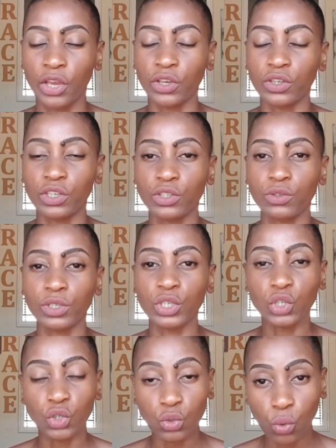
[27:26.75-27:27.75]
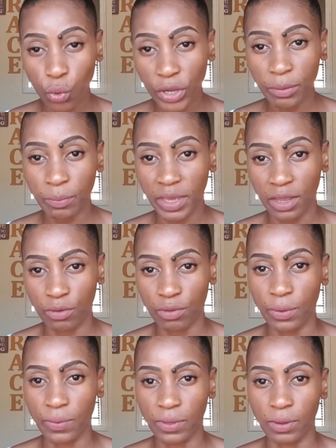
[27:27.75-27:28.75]
you need to enjoy being
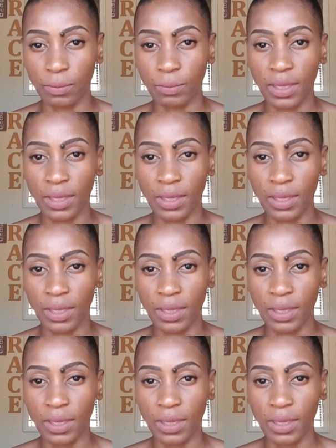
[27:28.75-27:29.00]
around them,